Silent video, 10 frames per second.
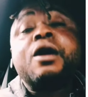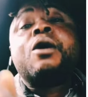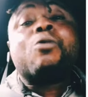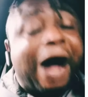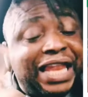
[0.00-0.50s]

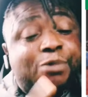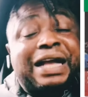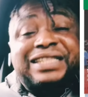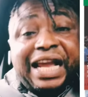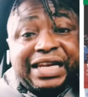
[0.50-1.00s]
While they were
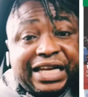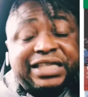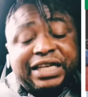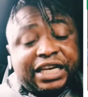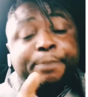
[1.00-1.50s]
saying
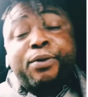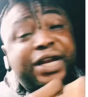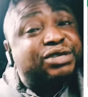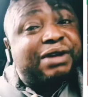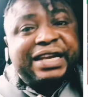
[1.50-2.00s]
this, the
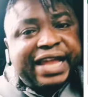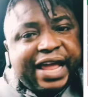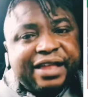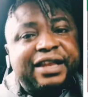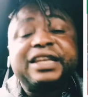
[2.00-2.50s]
police were there,
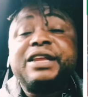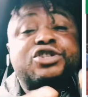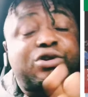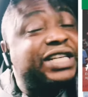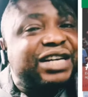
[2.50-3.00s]
the
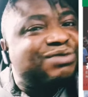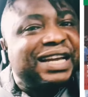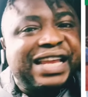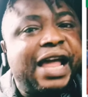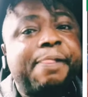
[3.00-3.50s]
soldiers were
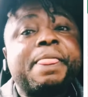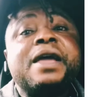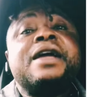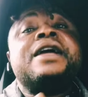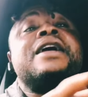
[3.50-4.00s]
there.
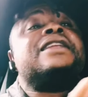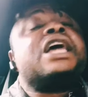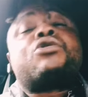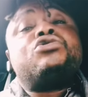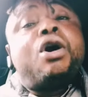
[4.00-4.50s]
They
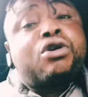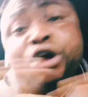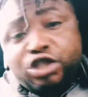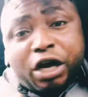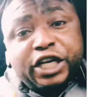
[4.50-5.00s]
could not
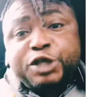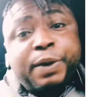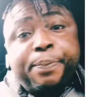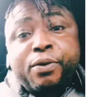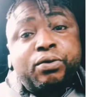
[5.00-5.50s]
caution these
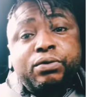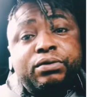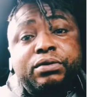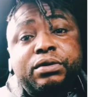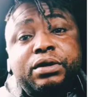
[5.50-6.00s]
people.
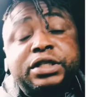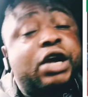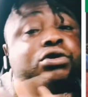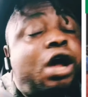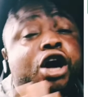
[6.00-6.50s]
They
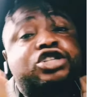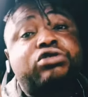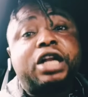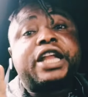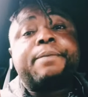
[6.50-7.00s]
could not
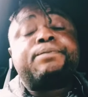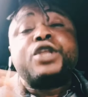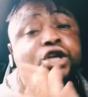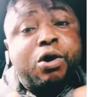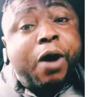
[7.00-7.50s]
obstruct them. Do
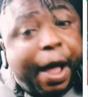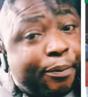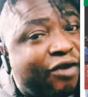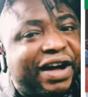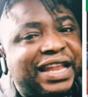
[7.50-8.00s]
you know what
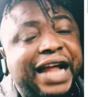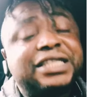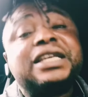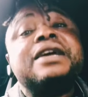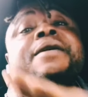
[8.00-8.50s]
happened
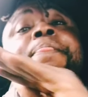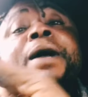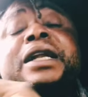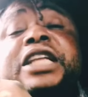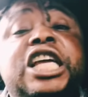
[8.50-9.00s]
overnight?
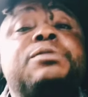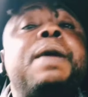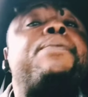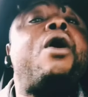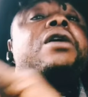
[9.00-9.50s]
These
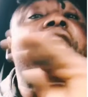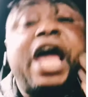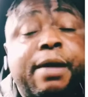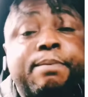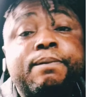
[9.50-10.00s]
people
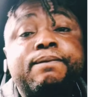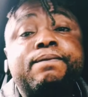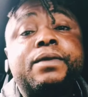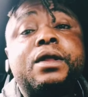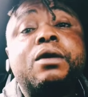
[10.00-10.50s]
came
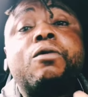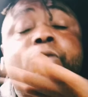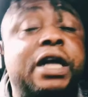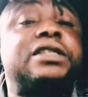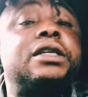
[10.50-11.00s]

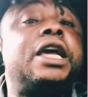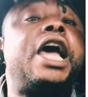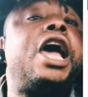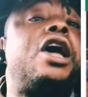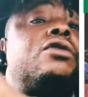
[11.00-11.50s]
with
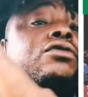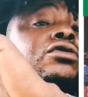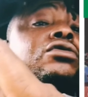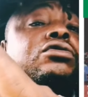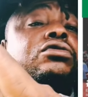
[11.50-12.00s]

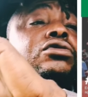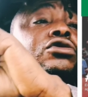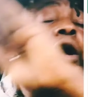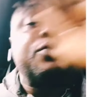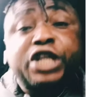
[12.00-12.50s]

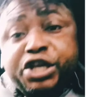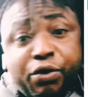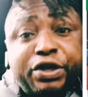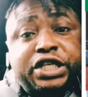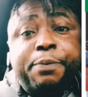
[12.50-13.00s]
some
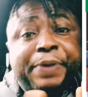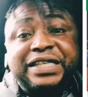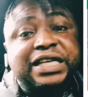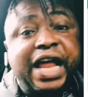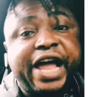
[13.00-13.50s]
security
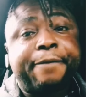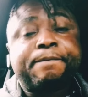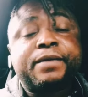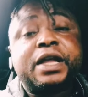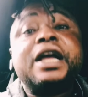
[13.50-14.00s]
personnel.
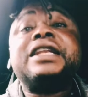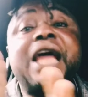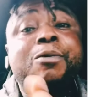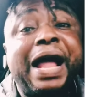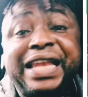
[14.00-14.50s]

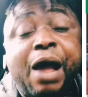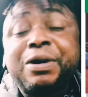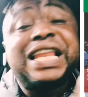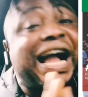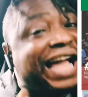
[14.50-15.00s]
They were there
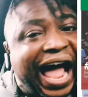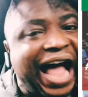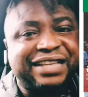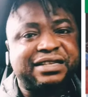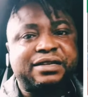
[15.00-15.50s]
with their
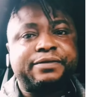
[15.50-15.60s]
cars.